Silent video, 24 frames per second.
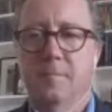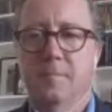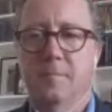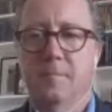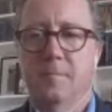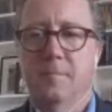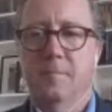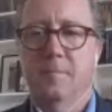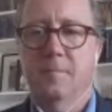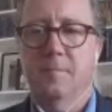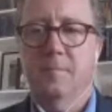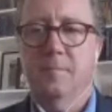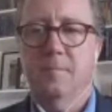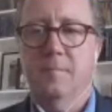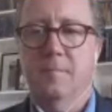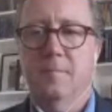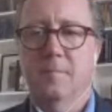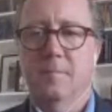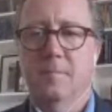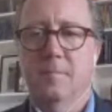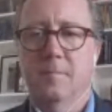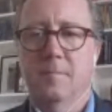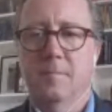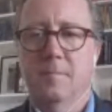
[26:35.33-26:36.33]

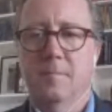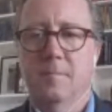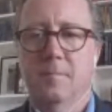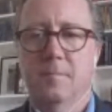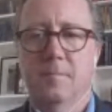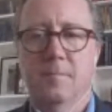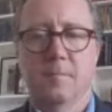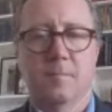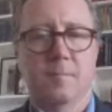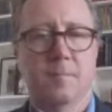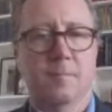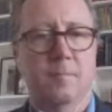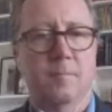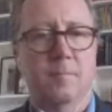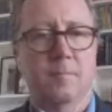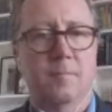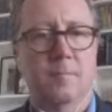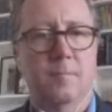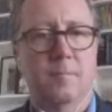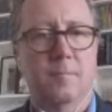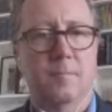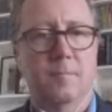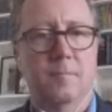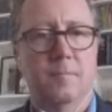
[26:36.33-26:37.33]

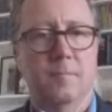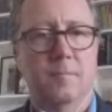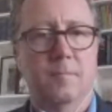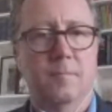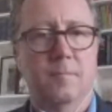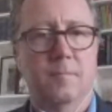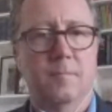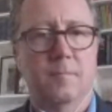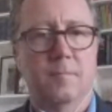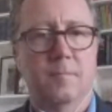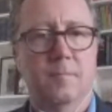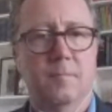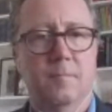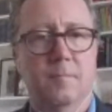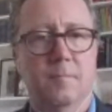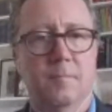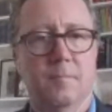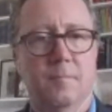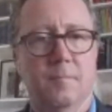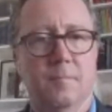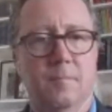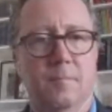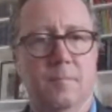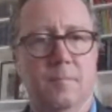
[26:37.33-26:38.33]

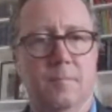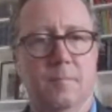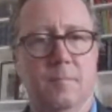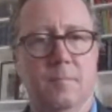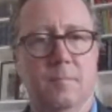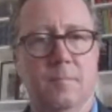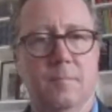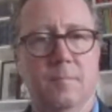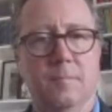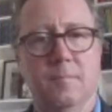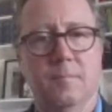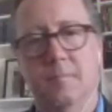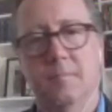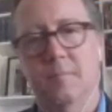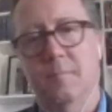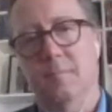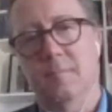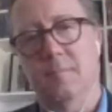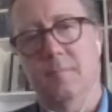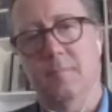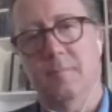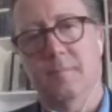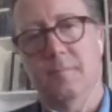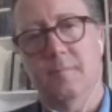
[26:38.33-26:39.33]

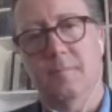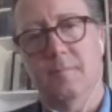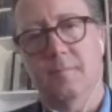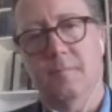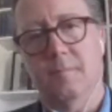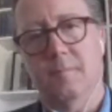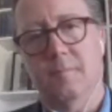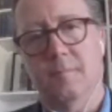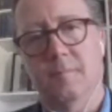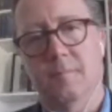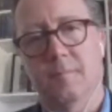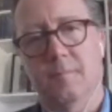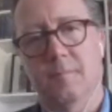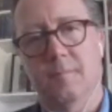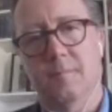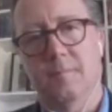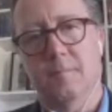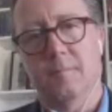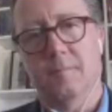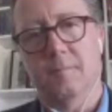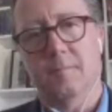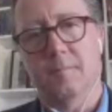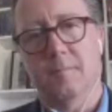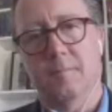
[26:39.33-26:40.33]

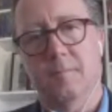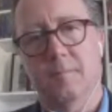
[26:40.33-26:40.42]
(silent)